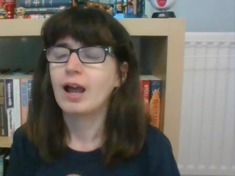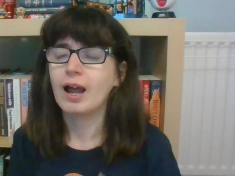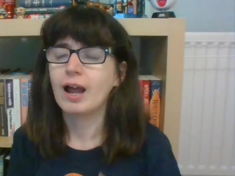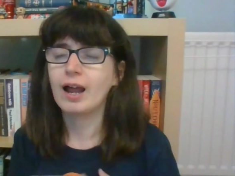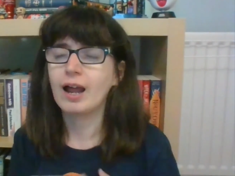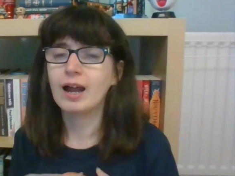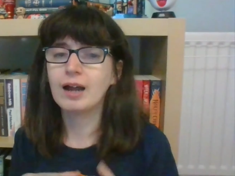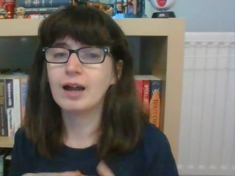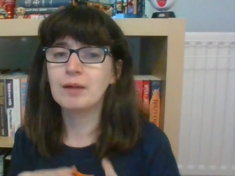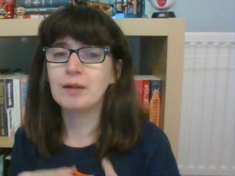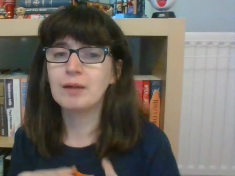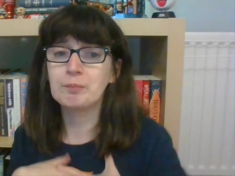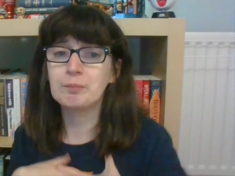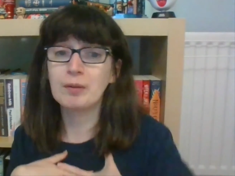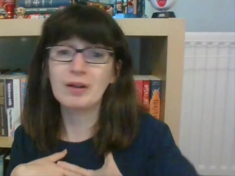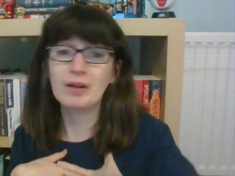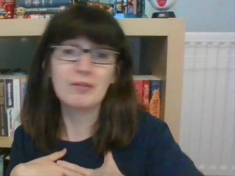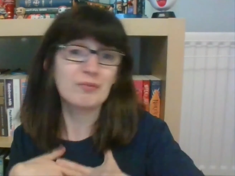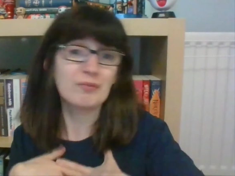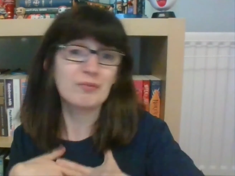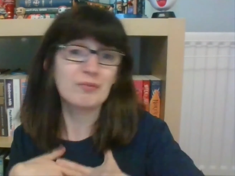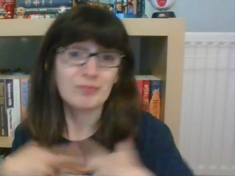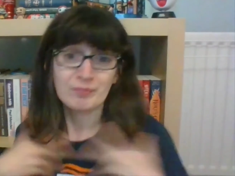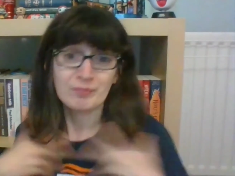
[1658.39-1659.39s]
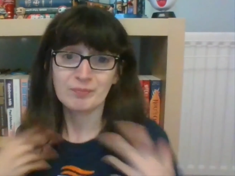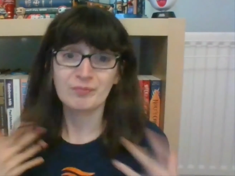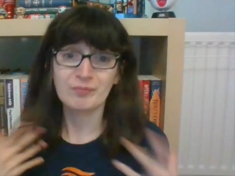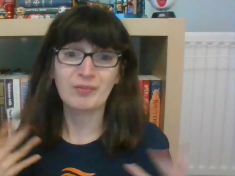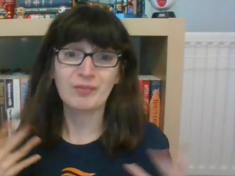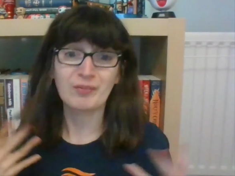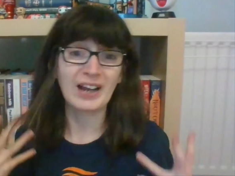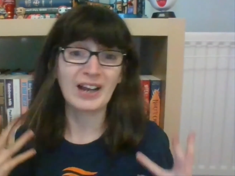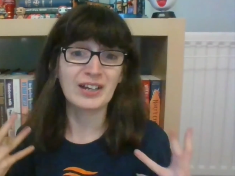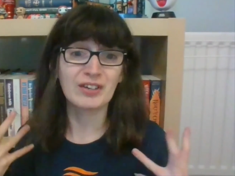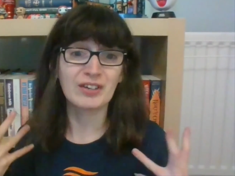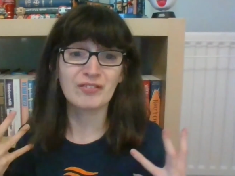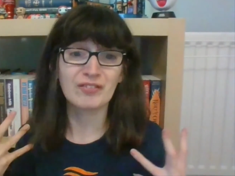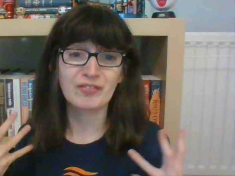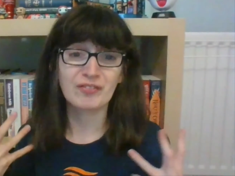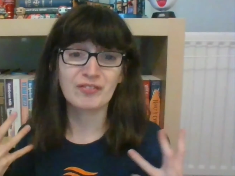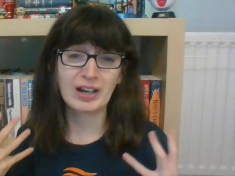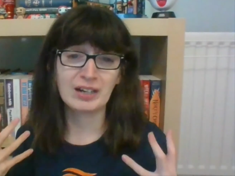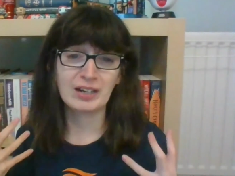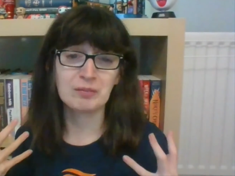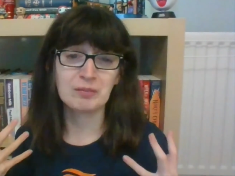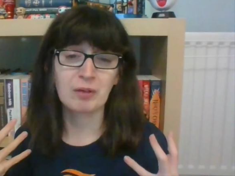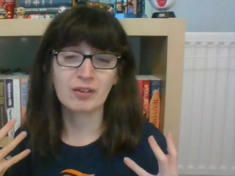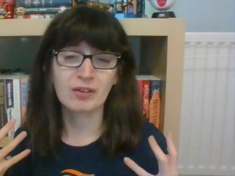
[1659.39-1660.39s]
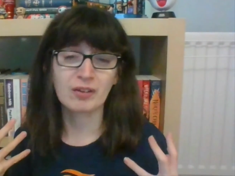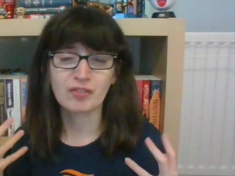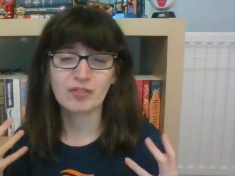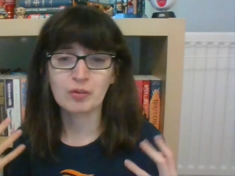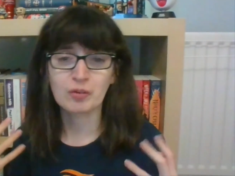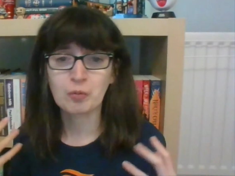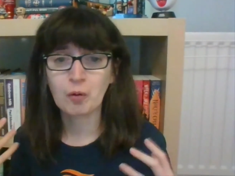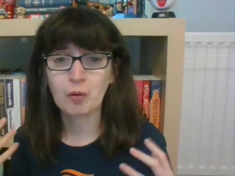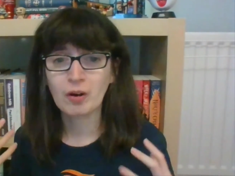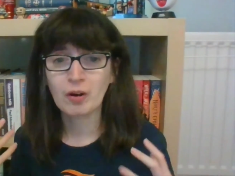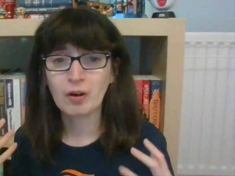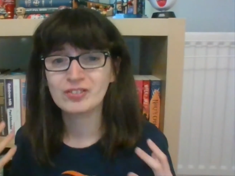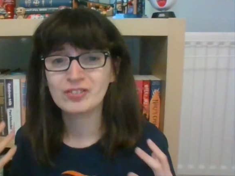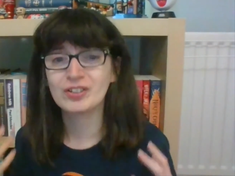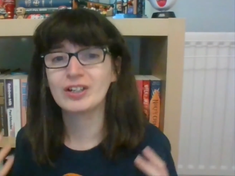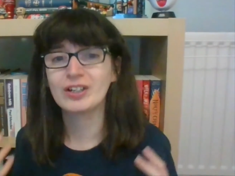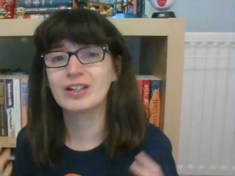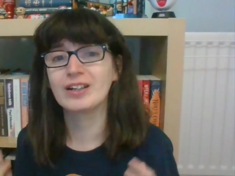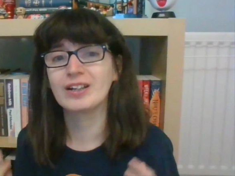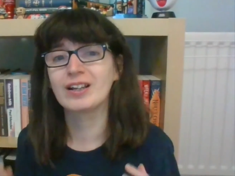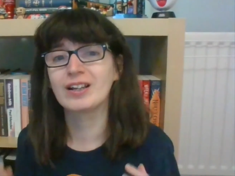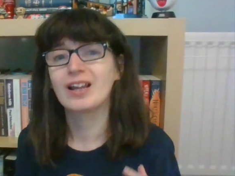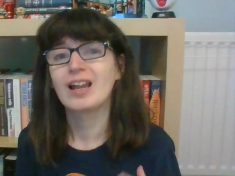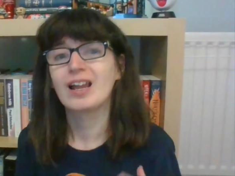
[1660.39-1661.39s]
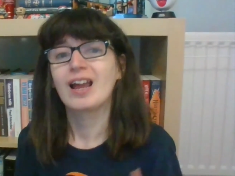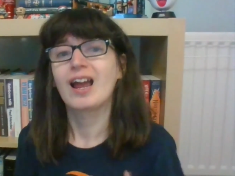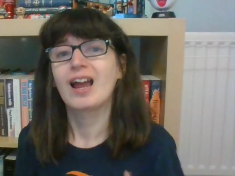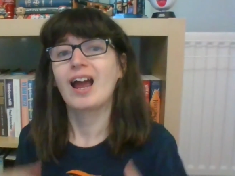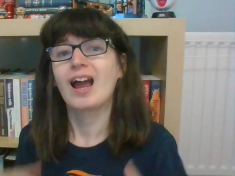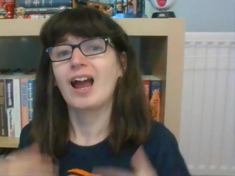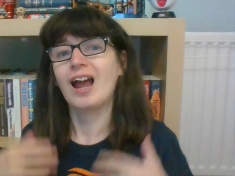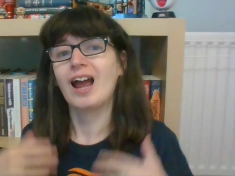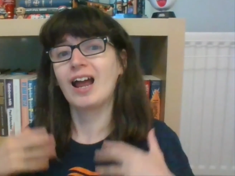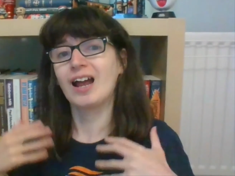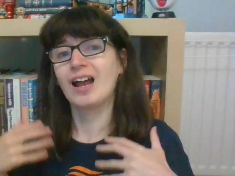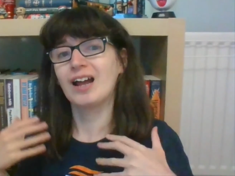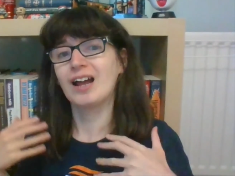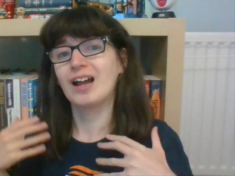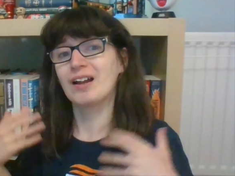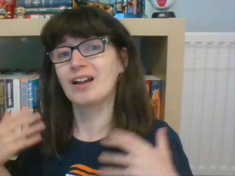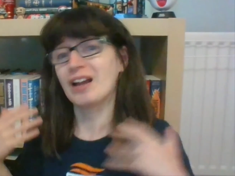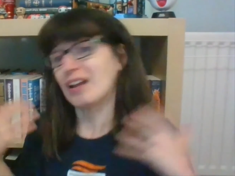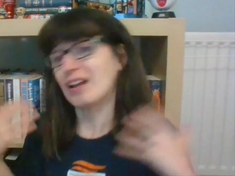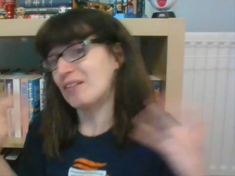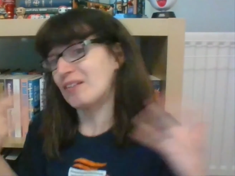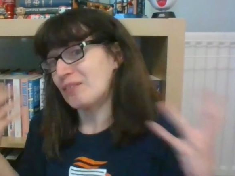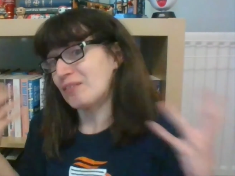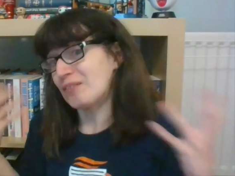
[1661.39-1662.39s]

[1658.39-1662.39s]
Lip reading: but thank you very much for watching. Uh,